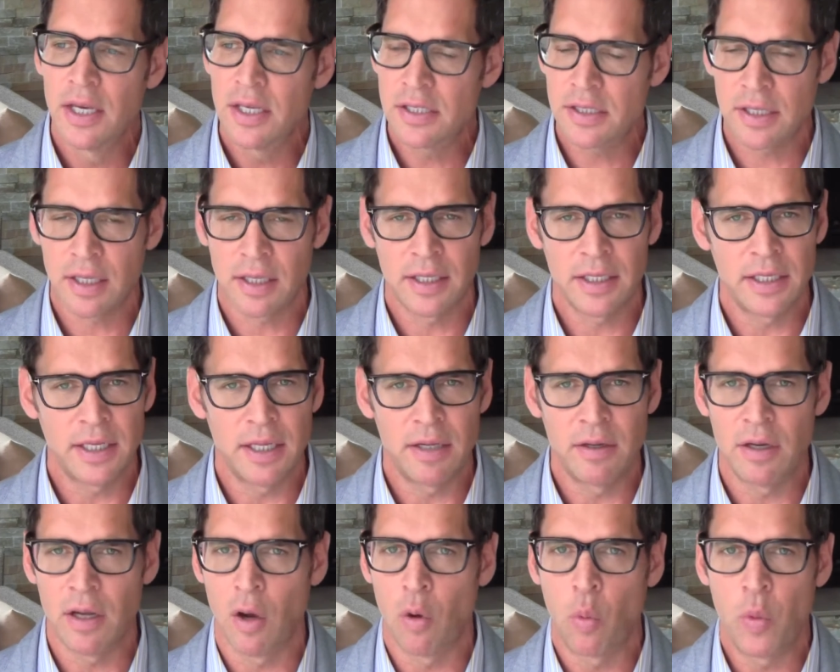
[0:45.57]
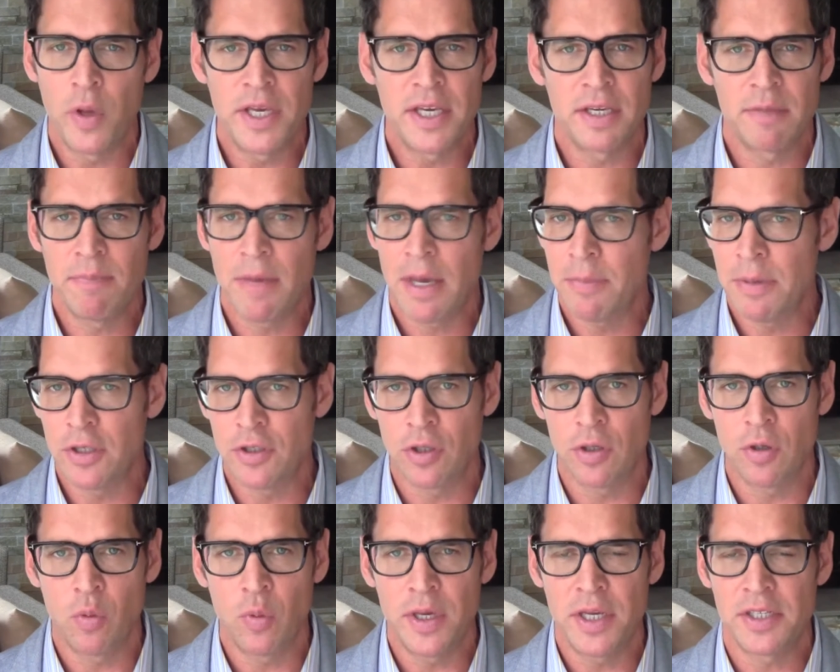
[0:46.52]
selling in a week, maybe
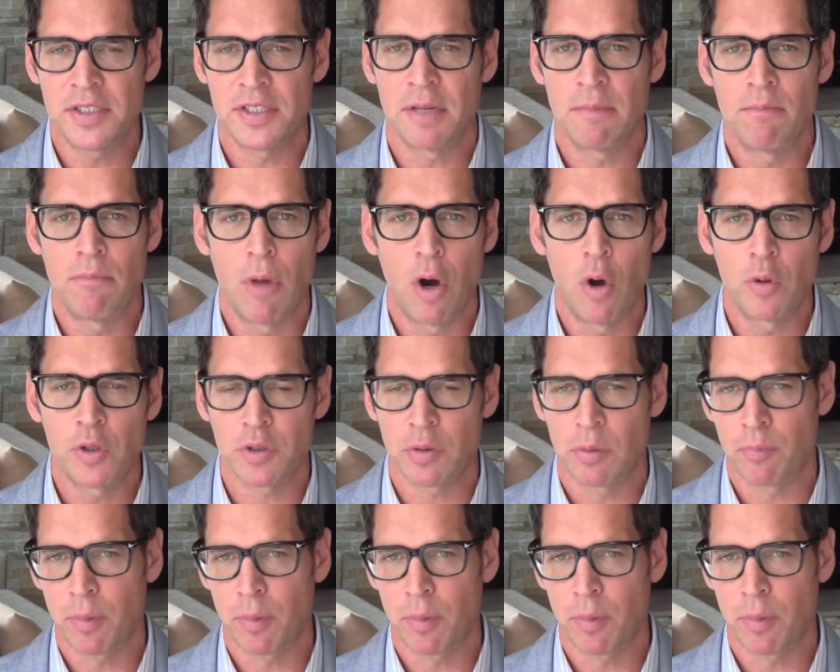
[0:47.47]
two weeks at most.